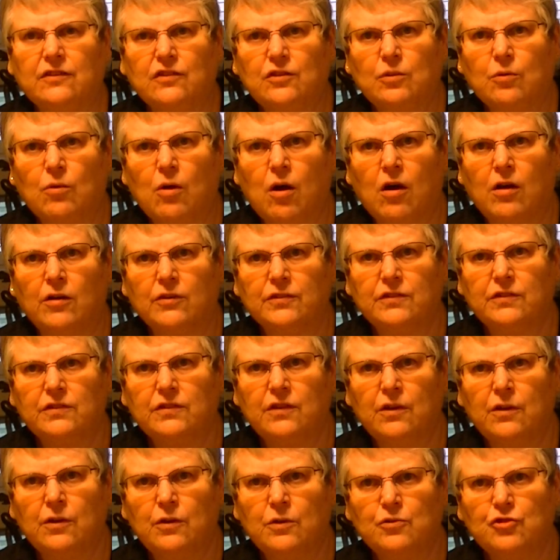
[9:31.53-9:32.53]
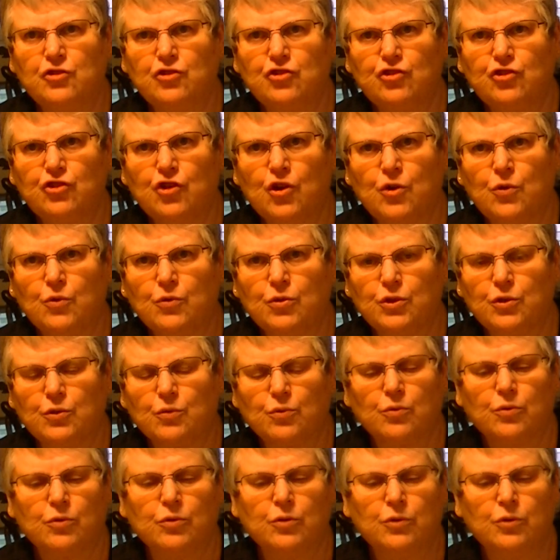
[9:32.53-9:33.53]
to also show
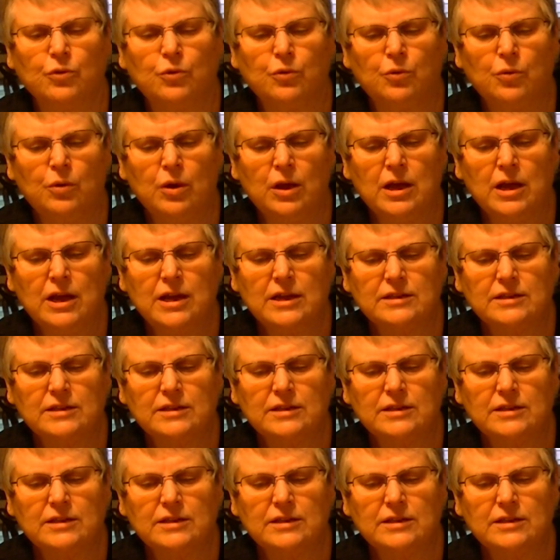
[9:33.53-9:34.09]
through,